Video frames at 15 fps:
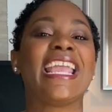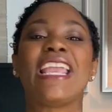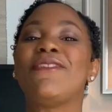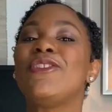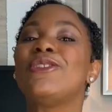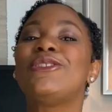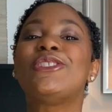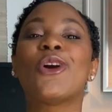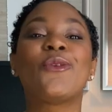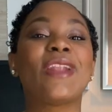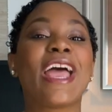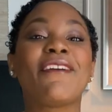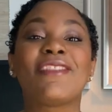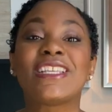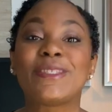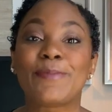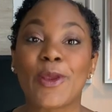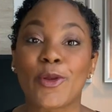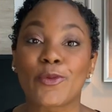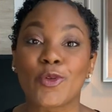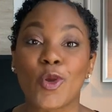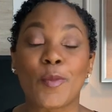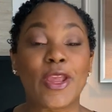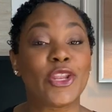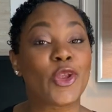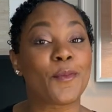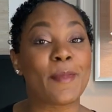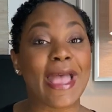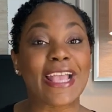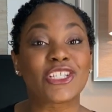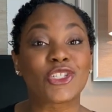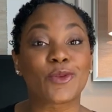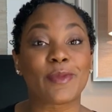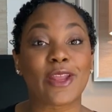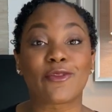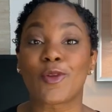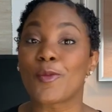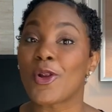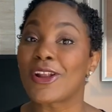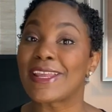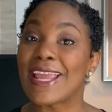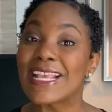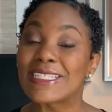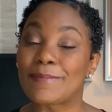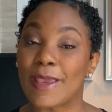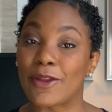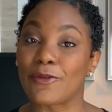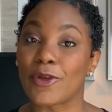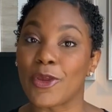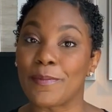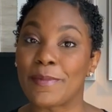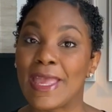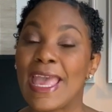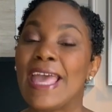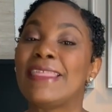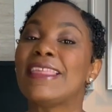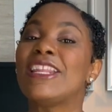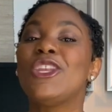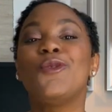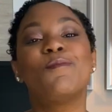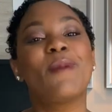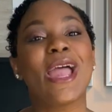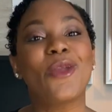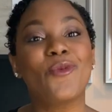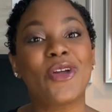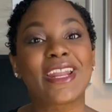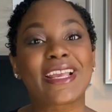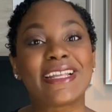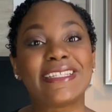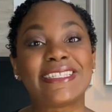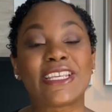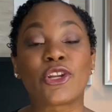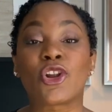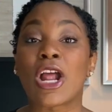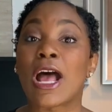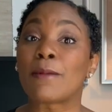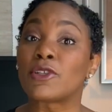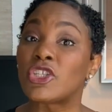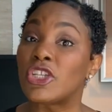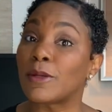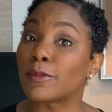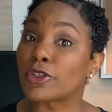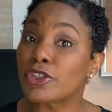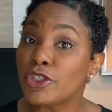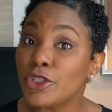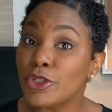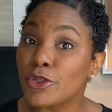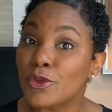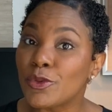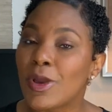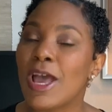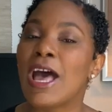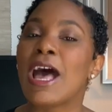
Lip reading: If you don't have the spare room in your master bedroom or guest bedroom, then you might want to consider option number two,